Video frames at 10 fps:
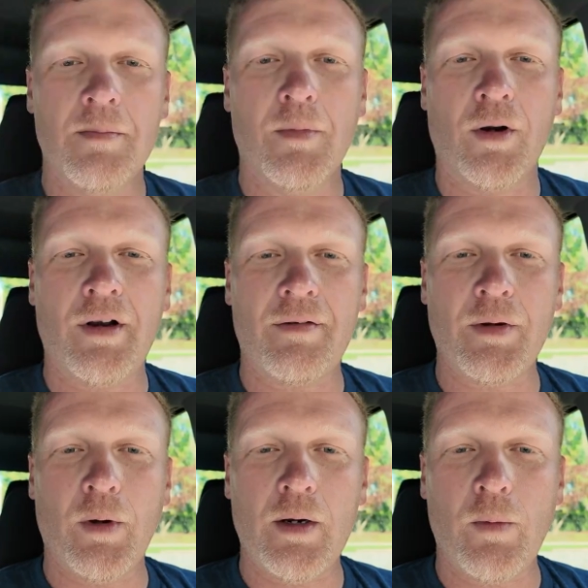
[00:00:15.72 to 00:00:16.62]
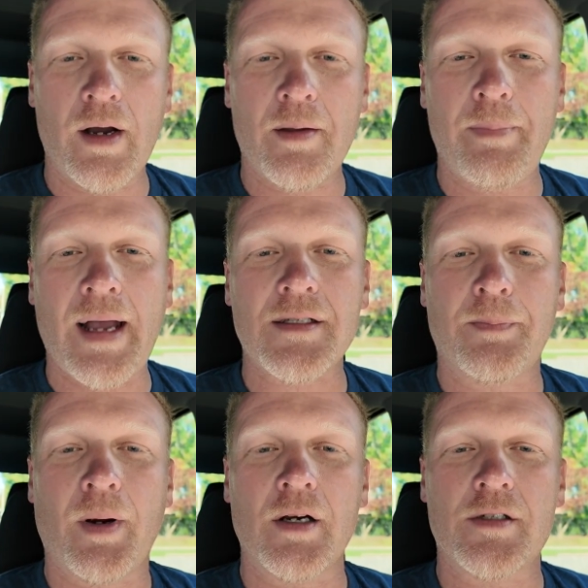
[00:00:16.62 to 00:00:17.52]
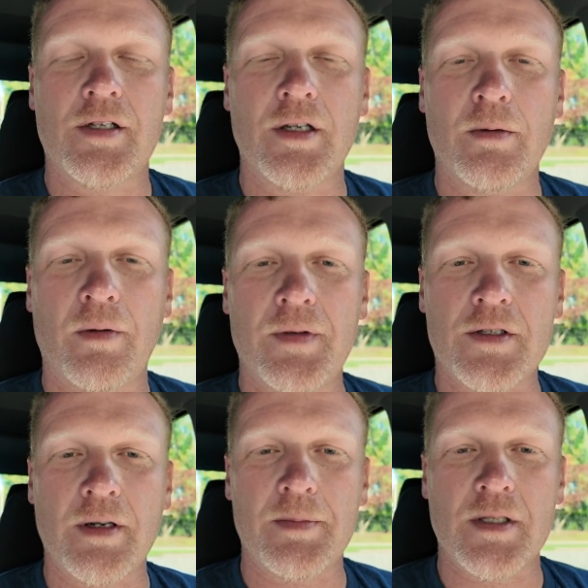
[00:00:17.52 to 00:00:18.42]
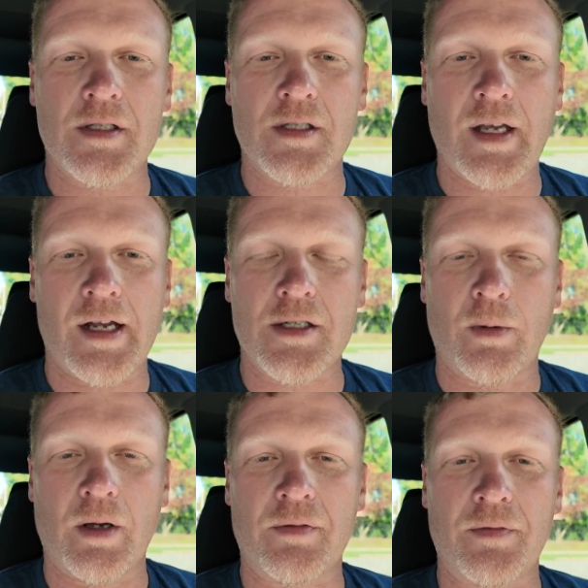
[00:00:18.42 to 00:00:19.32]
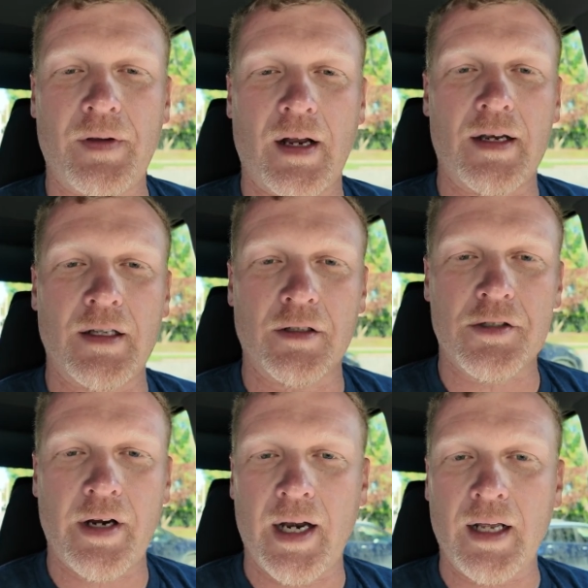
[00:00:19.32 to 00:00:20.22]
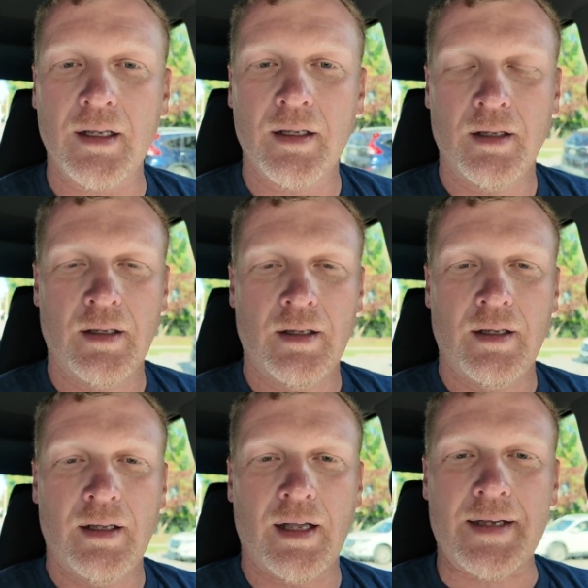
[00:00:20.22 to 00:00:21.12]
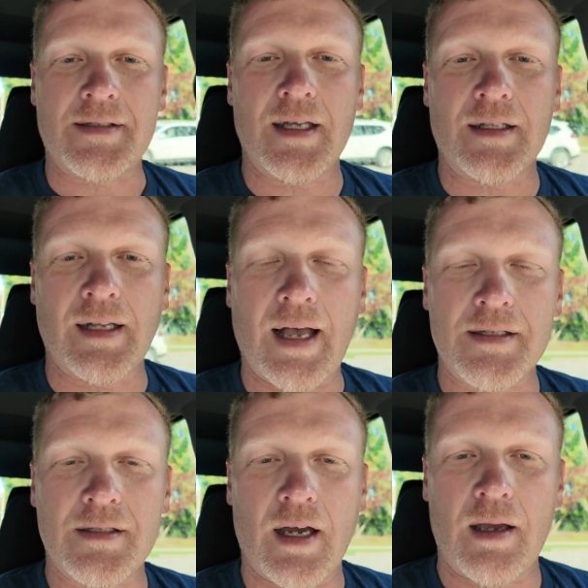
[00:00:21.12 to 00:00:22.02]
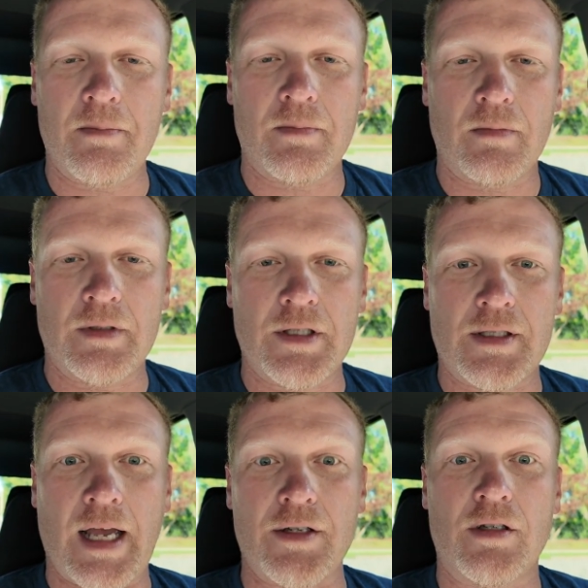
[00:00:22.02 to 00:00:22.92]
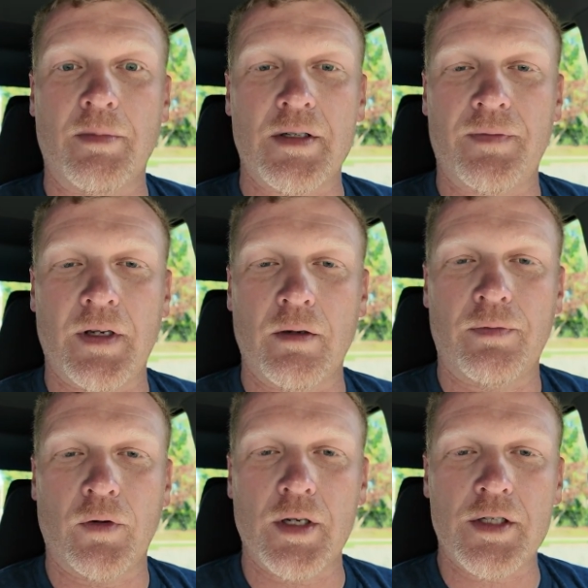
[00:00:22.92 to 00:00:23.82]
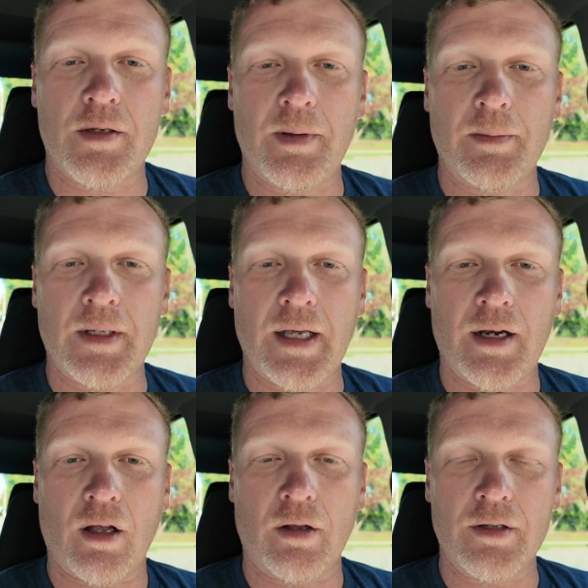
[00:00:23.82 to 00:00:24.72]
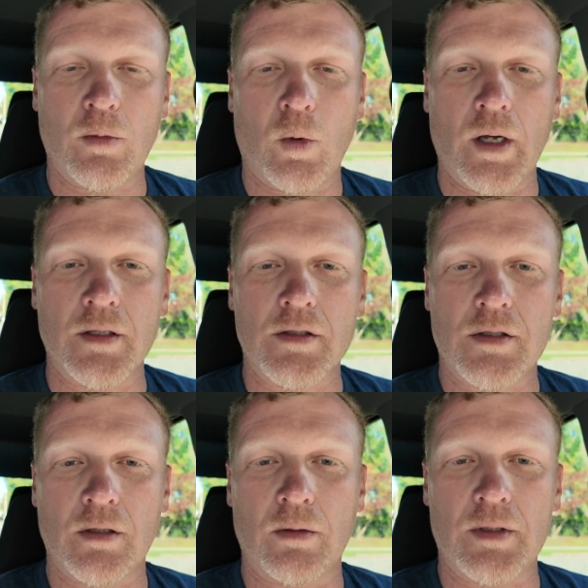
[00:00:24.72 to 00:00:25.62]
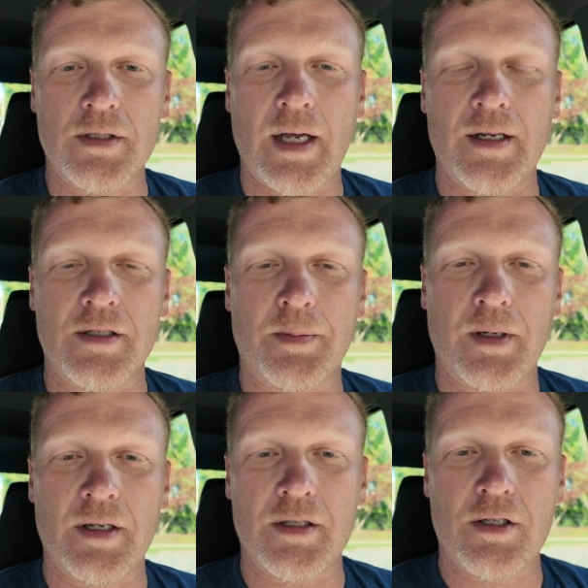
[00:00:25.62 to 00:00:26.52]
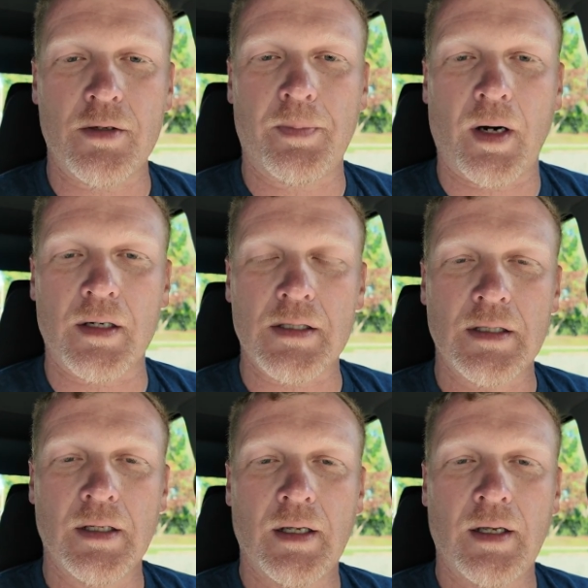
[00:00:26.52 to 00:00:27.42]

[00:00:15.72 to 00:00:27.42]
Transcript: Morning everyone, welcome back to part two of the trip to Saskatchewan for Fendt IDEAL training. Like I said, the last time just had too much video footage to be able to get it all into one, so decided to split it into two parts.